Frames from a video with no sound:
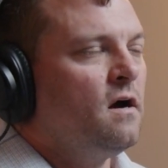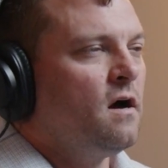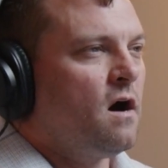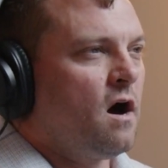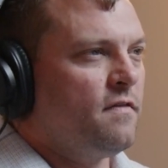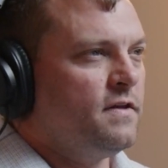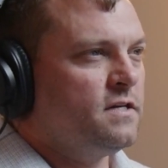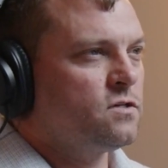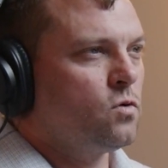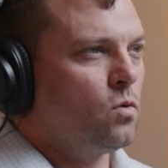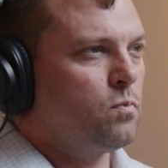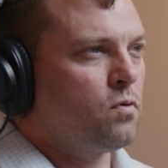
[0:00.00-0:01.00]
on these
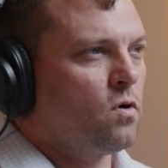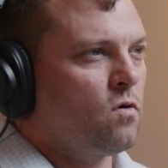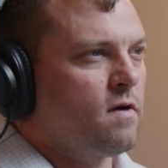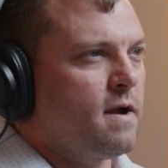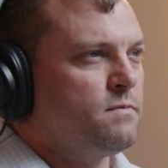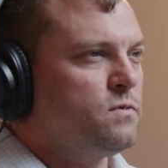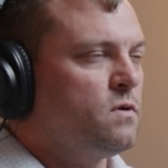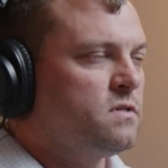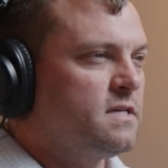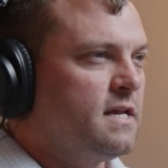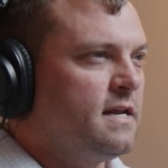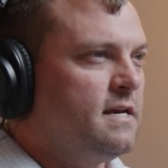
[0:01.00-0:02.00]
school programs, we don't
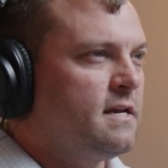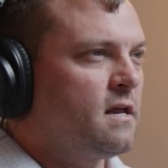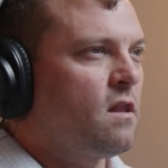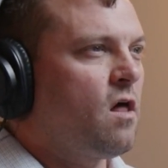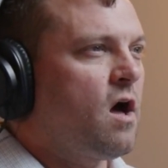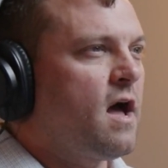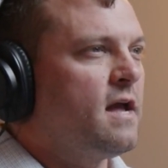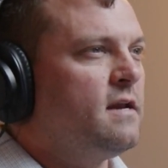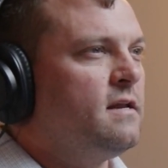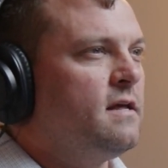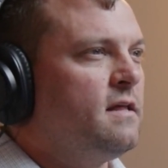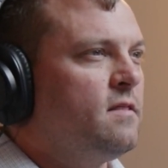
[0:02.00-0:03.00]
see any
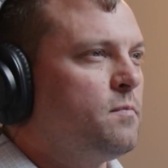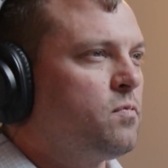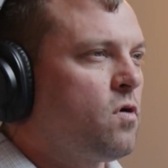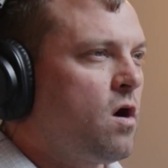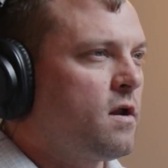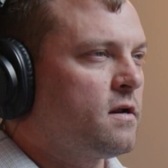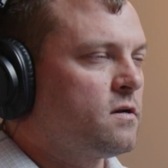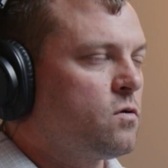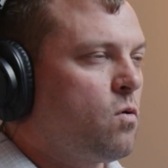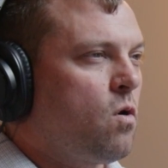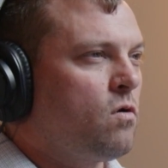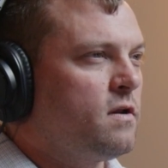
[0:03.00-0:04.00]
decline in the product
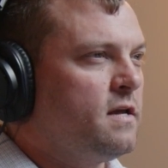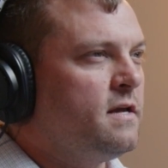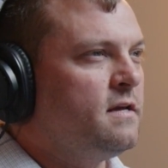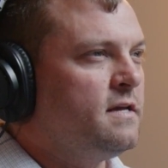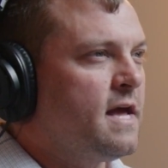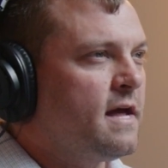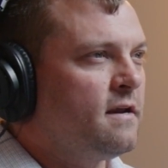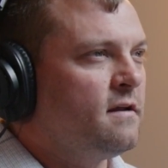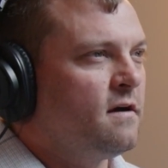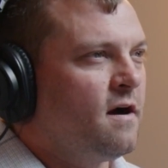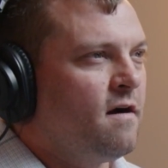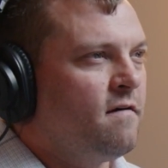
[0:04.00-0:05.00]
quality yet
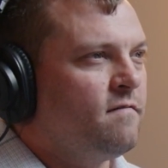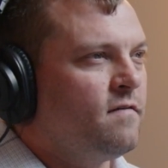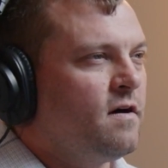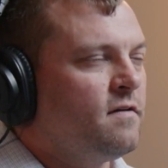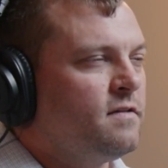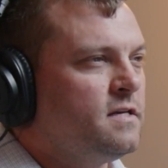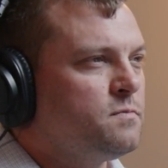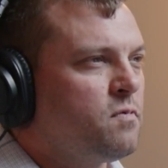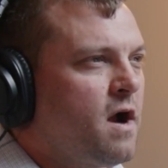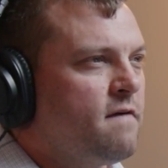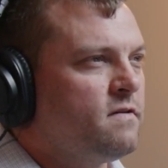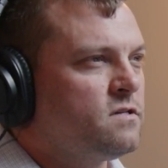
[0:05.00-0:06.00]
of these
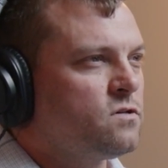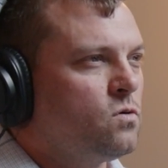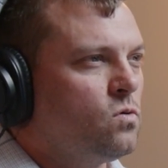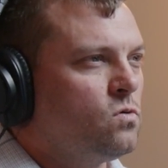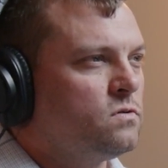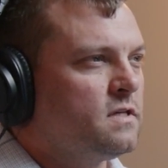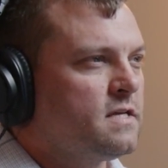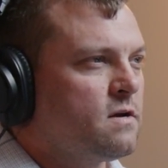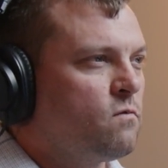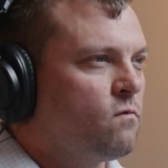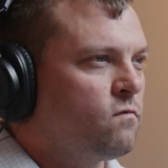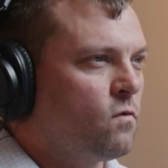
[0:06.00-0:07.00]
private schools. It's like,
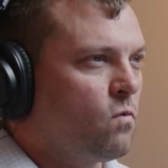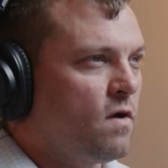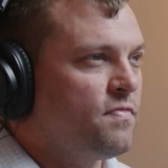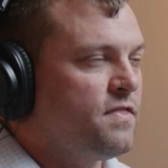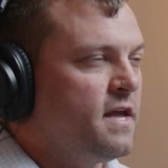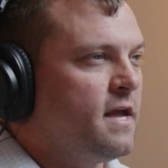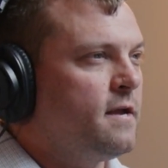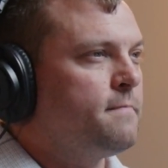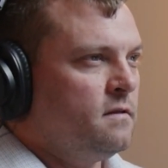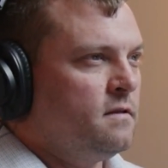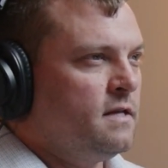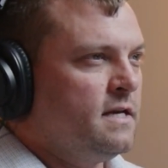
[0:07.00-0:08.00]
for one thing,
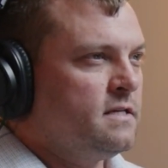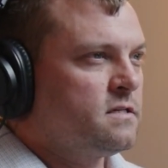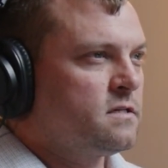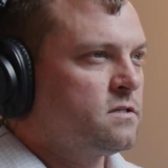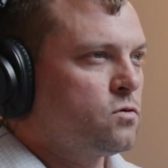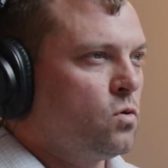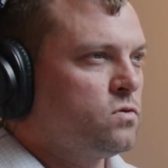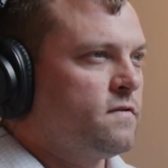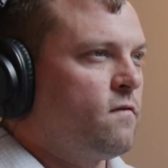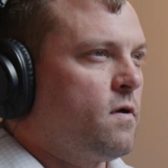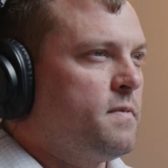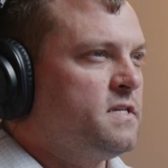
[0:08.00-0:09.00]
these schools have
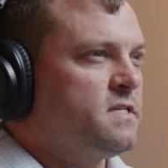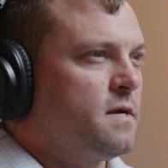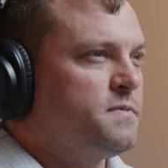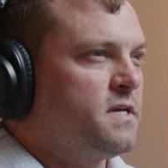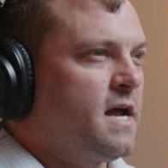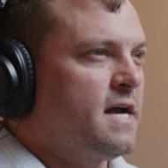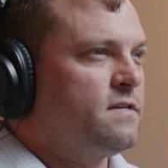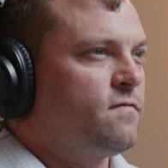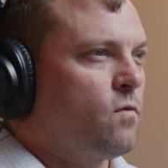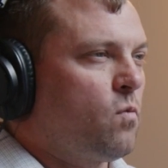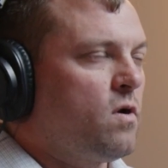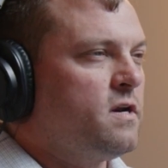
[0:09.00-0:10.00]
only been subsidized
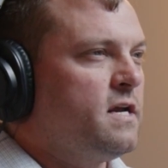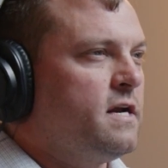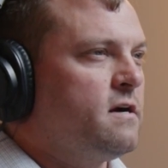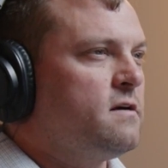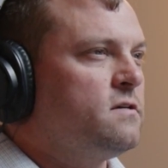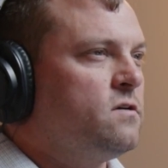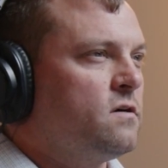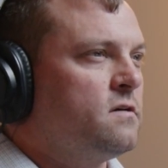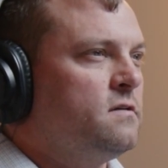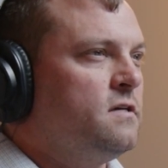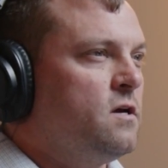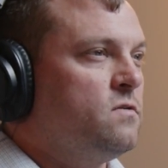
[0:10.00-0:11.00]
for 1 year. It took
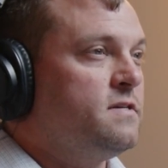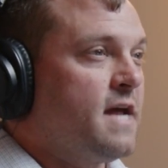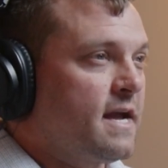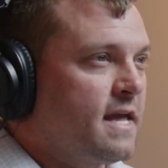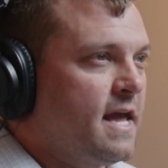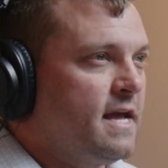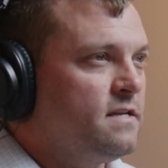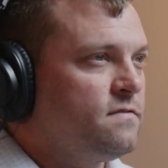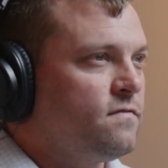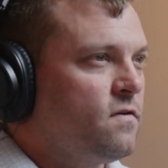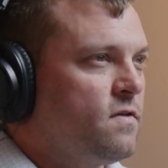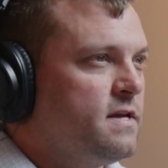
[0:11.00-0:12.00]
decades
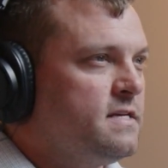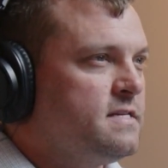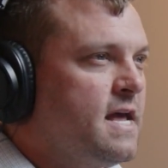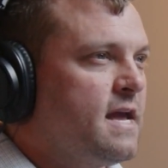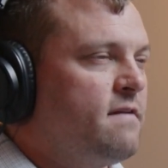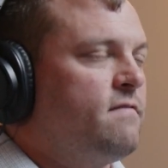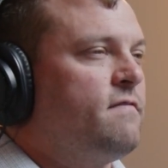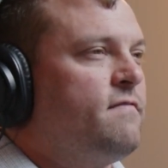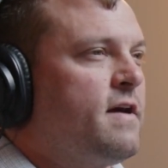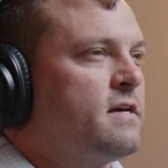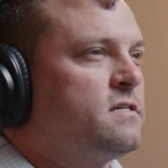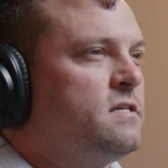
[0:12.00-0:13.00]
for these negative
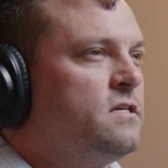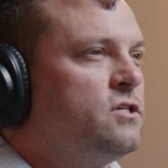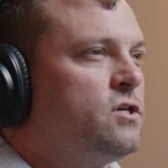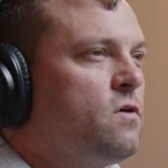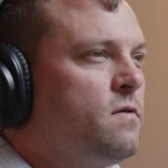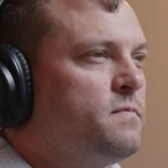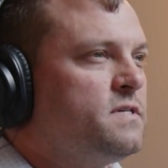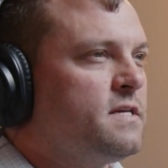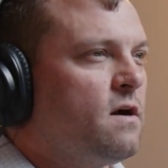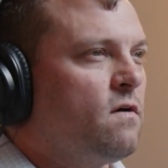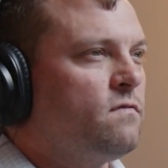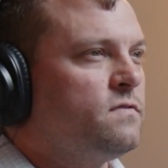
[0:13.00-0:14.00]
effects to show
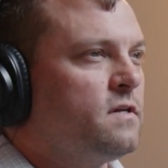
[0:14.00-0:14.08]
themselves in